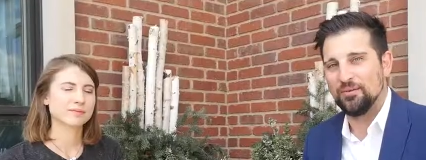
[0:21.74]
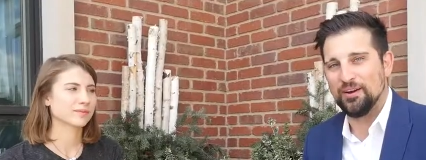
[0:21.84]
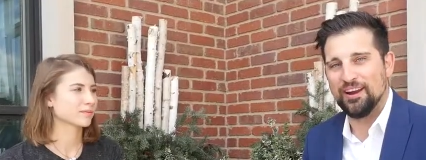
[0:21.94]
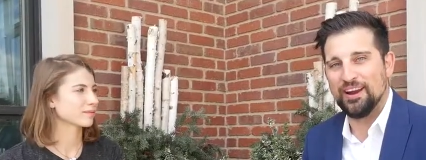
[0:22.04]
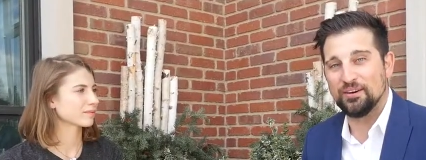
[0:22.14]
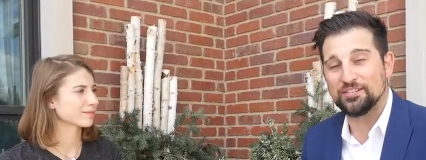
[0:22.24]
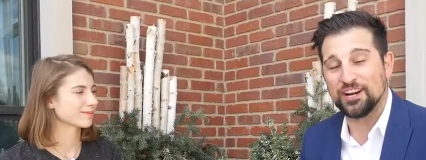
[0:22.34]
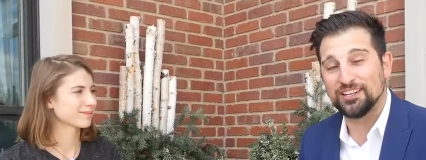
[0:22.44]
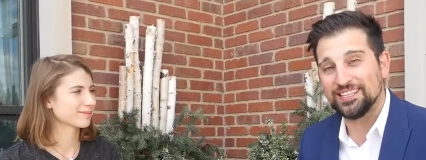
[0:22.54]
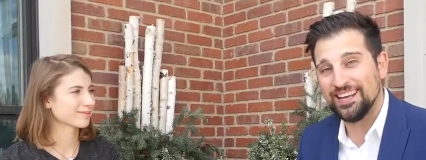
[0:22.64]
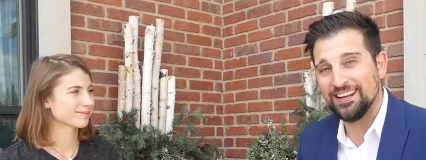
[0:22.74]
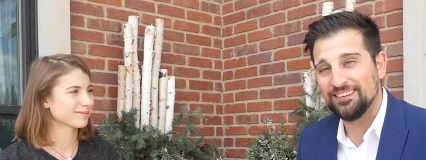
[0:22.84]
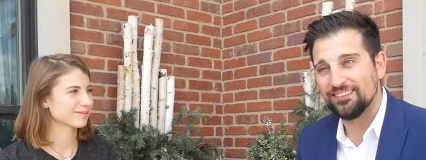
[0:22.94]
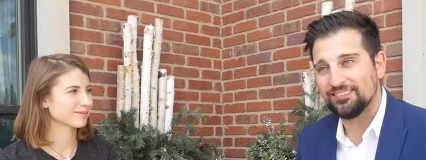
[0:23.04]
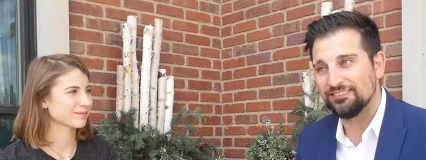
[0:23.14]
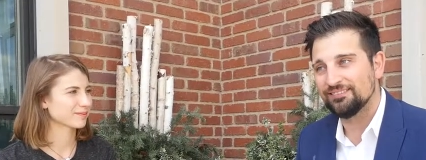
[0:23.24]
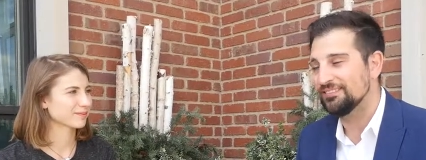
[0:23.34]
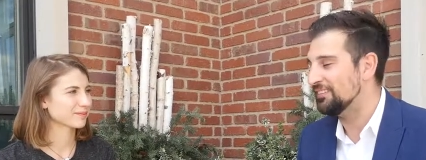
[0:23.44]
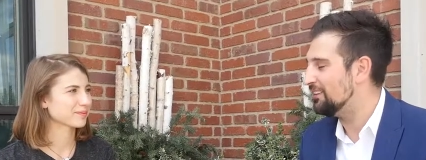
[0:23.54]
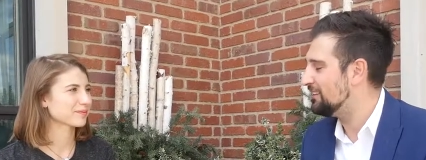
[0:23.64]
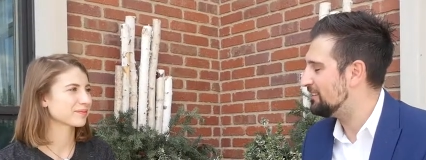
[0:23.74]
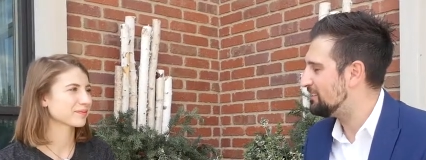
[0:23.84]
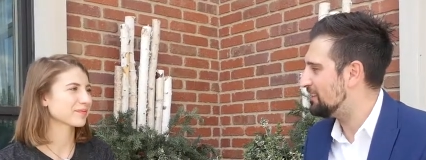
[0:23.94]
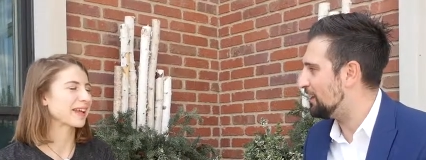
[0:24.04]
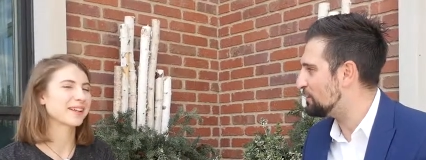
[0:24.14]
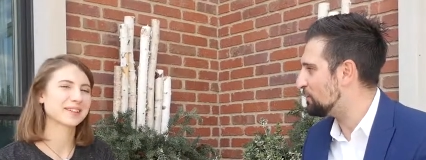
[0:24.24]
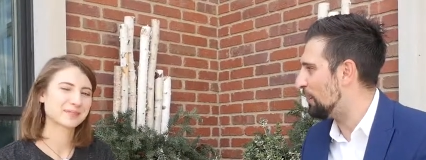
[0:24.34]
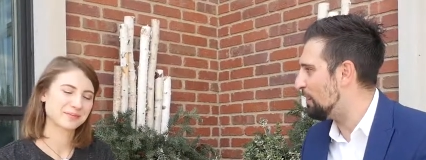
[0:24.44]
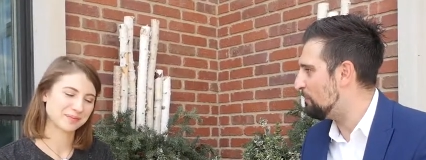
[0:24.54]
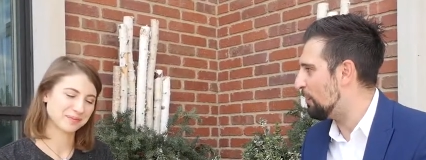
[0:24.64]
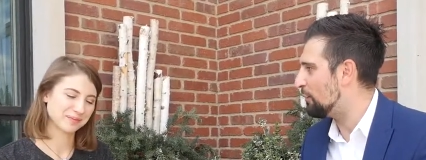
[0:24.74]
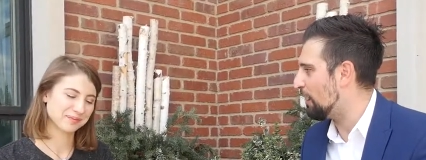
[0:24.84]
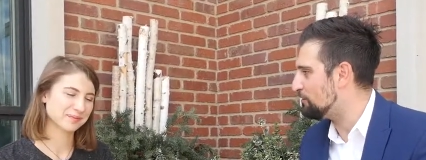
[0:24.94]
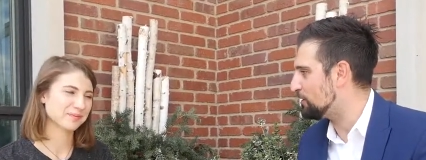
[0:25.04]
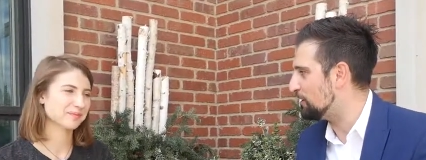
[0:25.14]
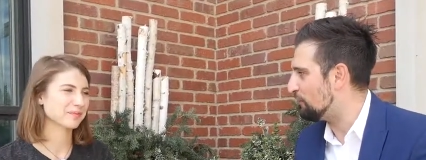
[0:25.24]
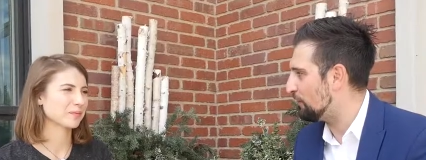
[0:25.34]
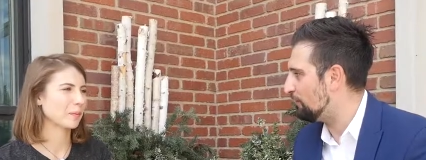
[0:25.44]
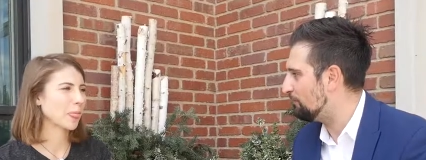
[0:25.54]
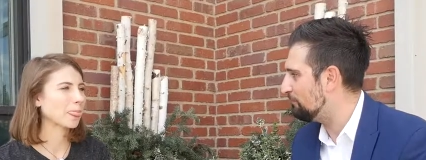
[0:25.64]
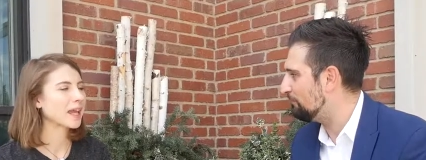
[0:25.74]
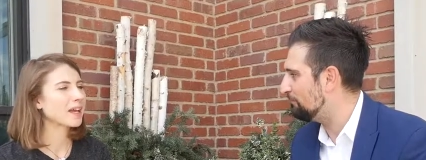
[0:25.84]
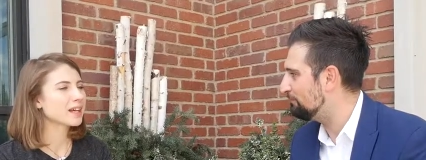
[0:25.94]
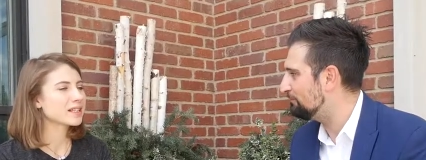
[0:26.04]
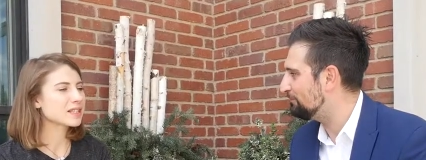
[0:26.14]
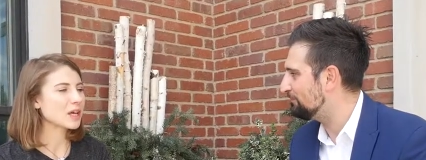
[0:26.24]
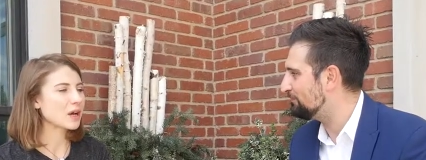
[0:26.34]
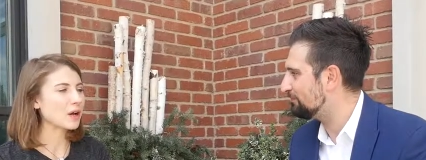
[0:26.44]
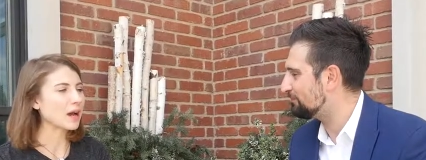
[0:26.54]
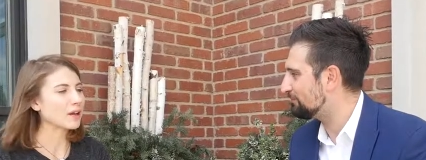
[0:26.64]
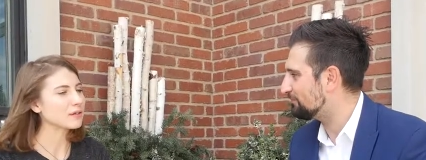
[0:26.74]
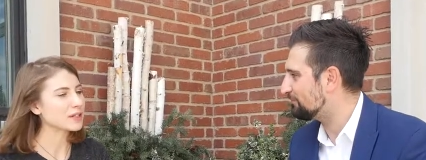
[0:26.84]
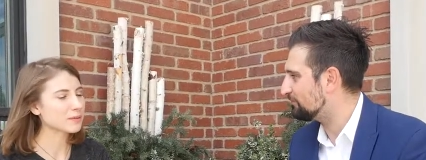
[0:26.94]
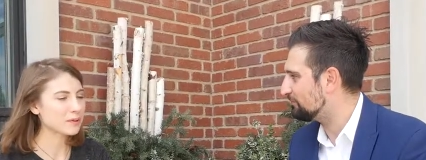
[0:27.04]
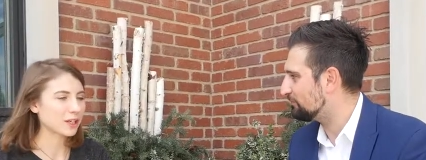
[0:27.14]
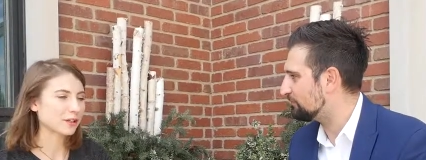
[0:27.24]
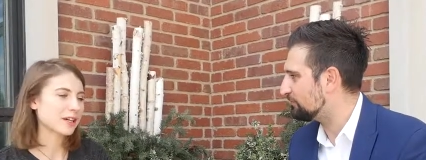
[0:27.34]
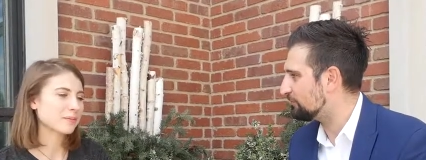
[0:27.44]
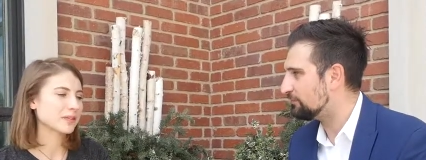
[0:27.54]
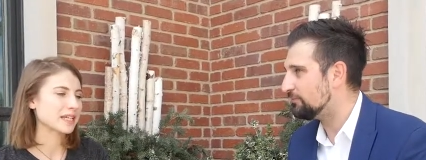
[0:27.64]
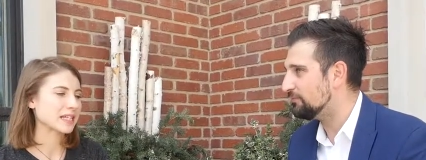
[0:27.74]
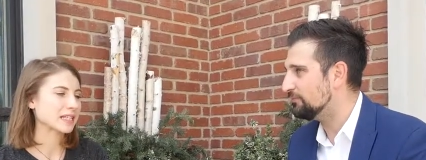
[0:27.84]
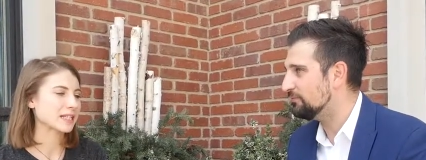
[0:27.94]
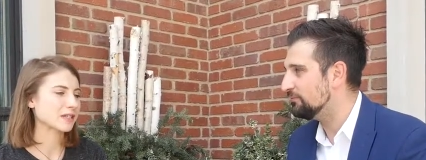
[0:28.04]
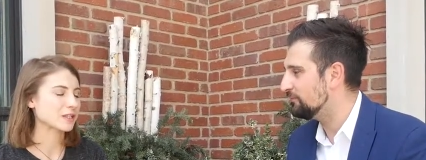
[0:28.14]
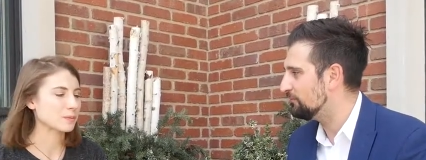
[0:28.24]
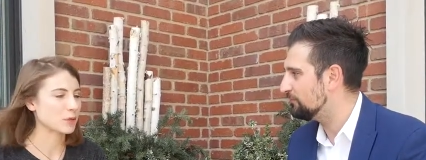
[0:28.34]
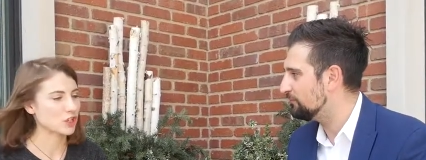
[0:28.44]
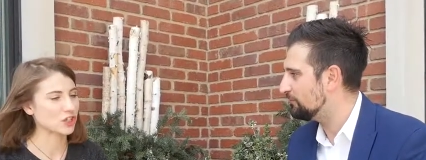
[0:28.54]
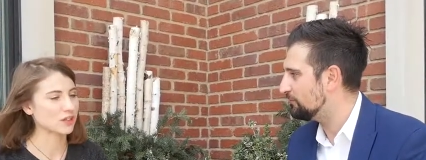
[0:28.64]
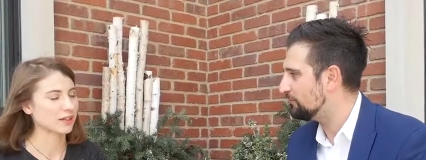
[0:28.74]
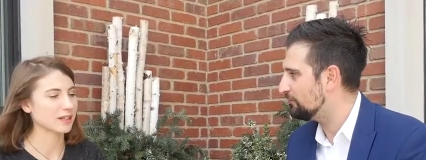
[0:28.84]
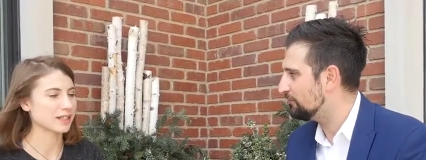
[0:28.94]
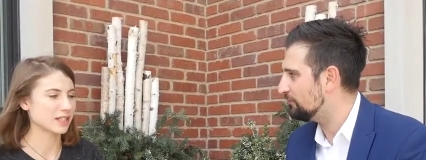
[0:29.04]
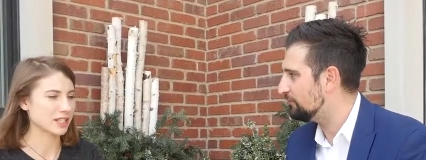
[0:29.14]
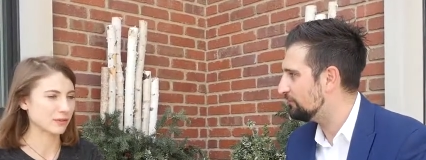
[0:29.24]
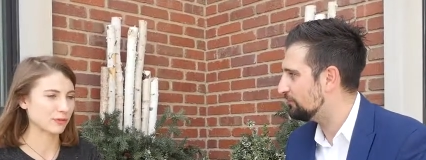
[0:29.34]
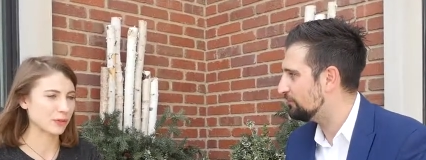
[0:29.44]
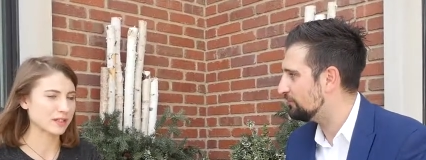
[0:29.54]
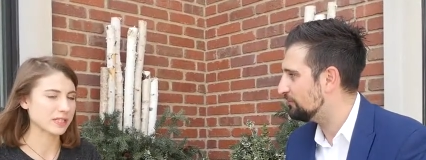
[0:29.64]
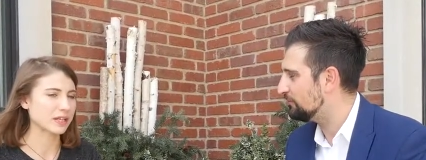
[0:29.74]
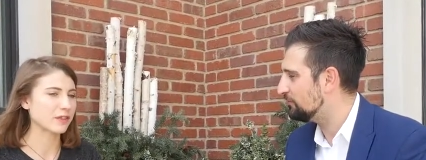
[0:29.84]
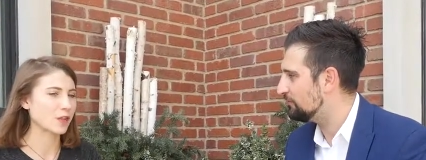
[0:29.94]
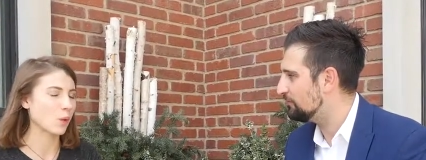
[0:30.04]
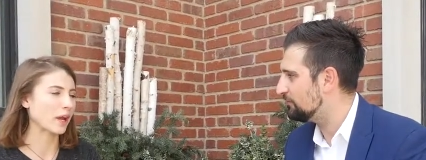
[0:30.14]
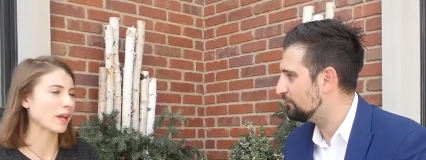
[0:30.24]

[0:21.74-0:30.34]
Speaker 1: We are here with Geraldine. Tell us why Monogram's so different.
Speaker 2: So I think Monogram is special and different in the way